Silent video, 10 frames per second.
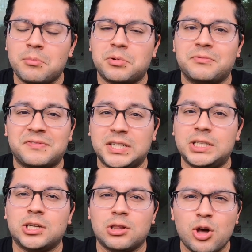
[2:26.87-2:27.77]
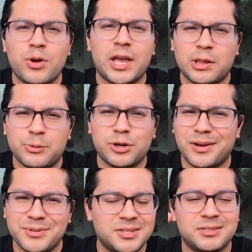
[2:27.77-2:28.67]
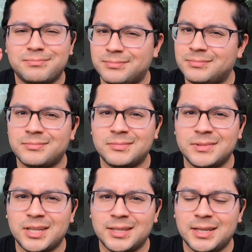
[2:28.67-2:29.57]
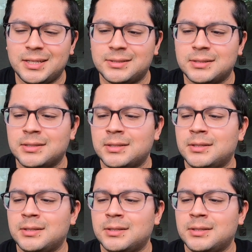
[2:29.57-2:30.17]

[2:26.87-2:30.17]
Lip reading: but finding a low-calorie option, not that easy.